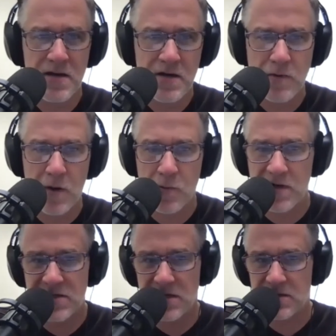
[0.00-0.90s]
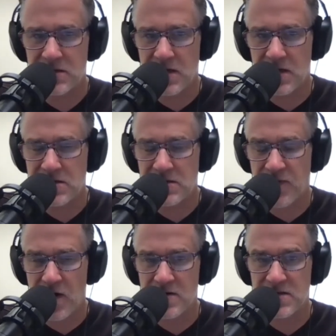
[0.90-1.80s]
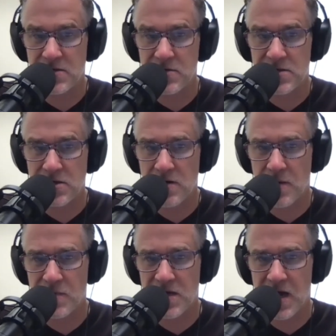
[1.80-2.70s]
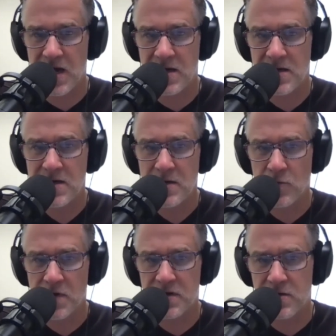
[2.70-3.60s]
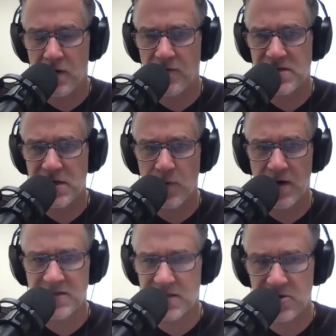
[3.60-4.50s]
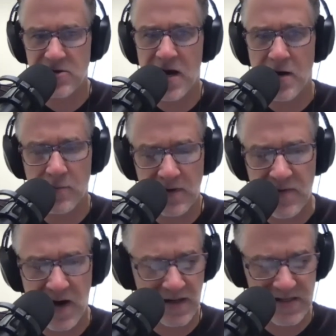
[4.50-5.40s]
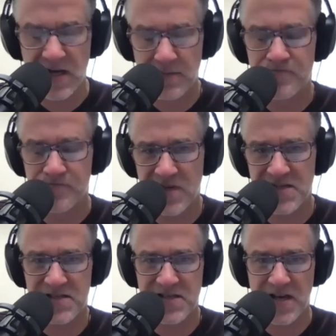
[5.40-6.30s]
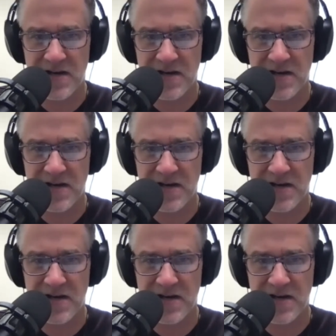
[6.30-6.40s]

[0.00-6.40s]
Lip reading: What was it as far as the Ducere MBA with University of Wales that stood out when you finally said, this is it?